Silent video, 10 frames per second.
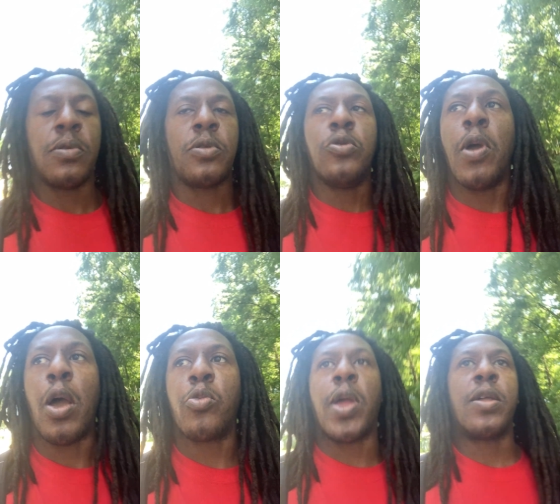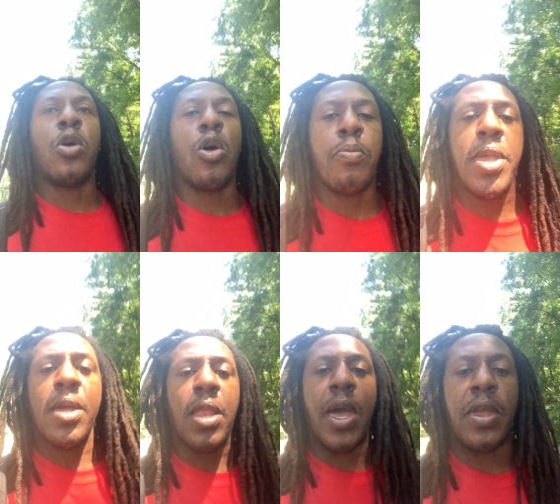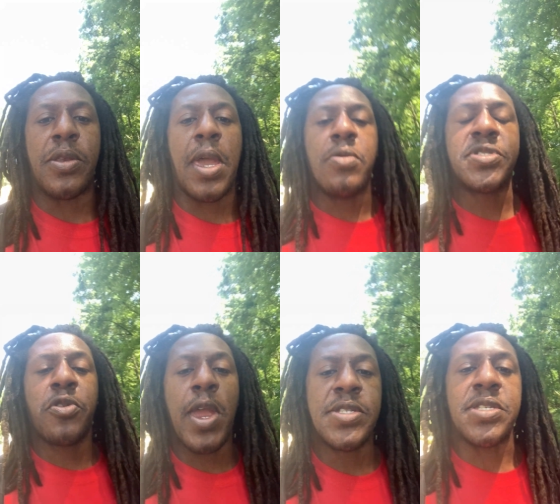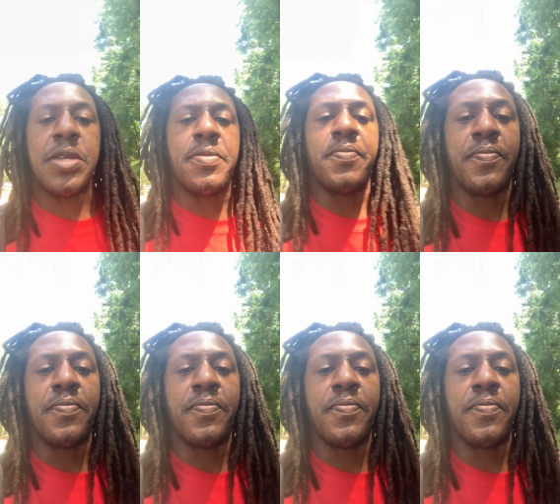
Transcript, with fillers: You outright called me a liar. That was crazy.